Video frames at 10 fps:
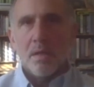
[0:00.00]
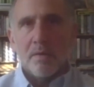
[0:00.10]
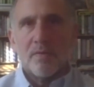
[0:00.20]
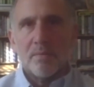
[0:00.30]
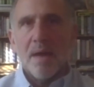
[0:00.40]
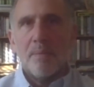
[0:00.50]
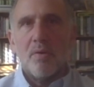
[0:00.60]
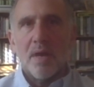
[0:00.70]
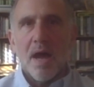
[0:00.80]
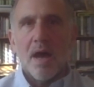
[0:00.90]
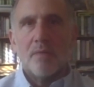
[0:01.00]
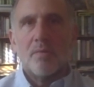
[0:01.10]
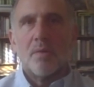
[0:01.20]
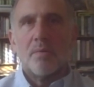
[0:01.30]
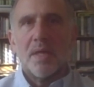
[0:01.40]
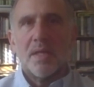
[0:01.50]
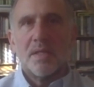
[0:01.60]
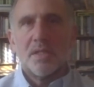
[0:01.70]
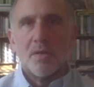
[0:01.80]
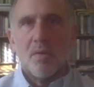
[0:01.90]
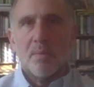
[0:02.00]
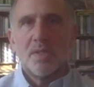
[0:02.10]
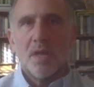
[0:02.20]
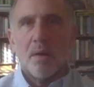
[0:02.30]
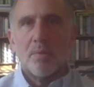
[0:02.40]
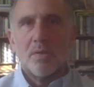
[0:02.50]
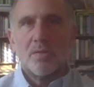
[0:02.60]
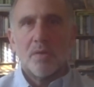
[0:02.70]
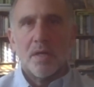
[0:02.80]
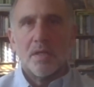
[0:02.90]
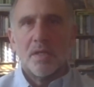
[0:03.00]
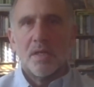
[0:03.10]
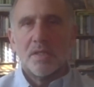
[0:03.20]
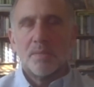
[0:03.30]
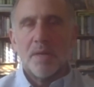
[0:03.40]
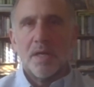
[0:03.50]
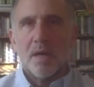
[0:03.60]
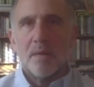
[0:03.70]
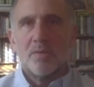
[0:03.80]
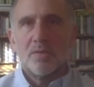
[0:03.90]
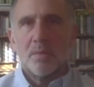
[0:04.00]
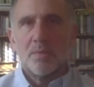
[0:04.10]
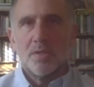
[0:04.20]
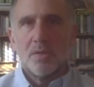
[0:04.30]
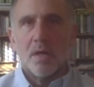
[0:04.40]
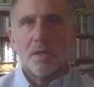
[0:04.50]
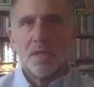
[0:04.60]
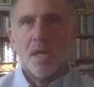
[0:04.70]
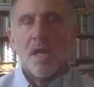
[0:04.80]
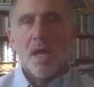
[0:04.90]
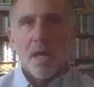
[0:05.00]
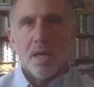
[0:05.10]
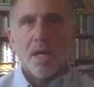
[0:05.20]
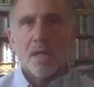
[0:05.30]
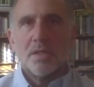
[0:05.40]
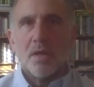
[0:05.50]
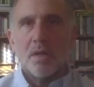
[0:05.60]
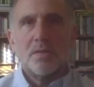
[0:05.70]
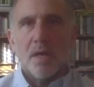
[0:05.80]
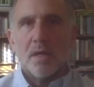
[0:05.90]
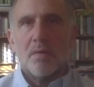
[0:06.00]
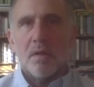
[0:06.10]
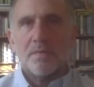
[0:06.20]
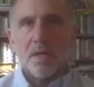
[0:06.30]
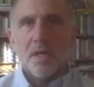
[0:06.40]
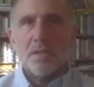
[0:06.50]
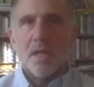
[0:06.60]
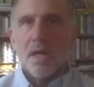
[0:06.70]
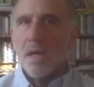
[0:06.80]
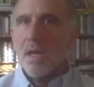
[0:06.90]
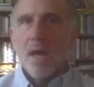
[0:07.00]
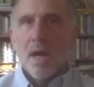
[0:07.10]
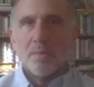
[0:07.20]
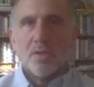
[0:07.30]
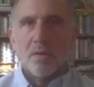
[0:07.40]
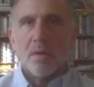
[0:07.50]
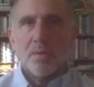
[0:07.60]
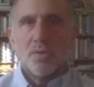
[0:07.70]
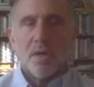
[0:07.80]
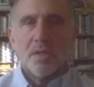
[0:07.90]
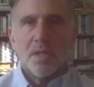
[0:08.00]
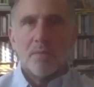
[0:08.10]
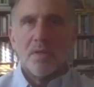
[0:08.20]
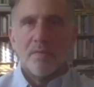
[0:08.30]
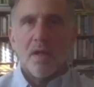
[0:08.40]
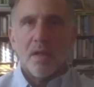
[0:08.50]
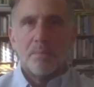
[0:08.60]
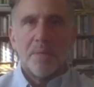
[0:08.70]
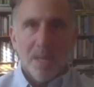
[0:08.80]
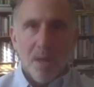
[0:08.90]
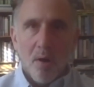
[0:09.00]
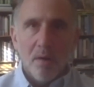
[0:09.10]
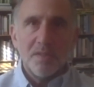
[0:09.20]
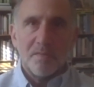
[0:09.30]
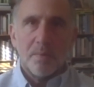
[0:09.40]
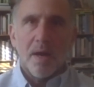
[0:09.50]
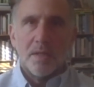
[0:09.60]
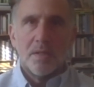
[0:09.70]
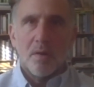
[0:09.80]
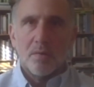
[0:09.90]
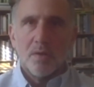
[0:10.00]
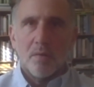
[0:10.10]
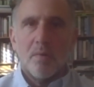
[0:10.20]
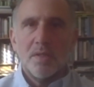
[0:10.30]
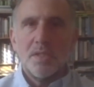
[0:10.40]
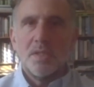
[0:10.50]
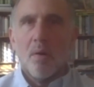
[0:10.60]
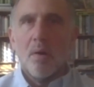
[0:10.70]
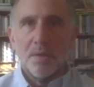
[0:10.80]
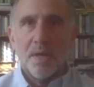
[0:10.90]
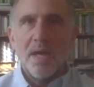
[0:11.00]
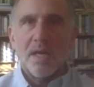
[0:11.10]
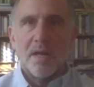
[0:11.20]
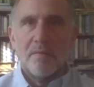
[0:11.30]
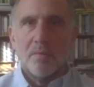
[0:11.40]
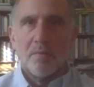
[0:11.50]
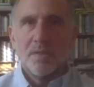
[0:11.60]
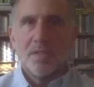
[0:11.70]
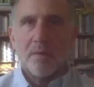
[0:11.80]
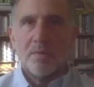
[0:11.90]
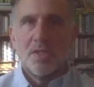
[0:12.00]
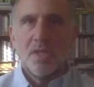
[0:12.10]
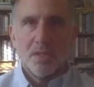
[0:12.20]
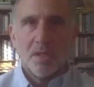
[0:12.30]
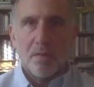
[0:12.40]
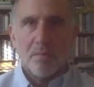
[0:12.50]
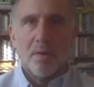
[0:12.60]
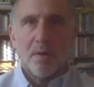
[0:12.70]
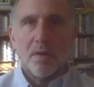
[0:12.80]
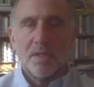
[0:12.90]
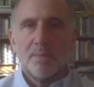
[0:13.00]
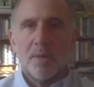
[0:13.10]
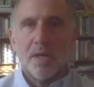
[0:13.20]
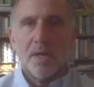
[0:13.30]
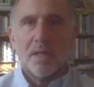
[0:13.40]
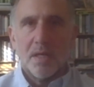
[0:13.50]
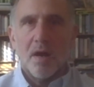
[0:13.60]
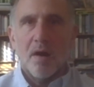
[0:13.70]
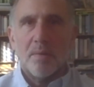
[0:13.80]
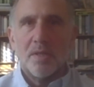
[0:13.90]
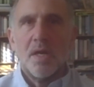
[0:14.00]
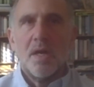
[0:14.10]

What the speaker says: from that point onward, we had this enormous upward trend in spending on prescription drugs. And again, I should also add a qualification that I'm sure there were drugs that were developed because of Bayh-Dole. So it wasn't all negative. It wasn't that we just are throwing all this money in the garbage.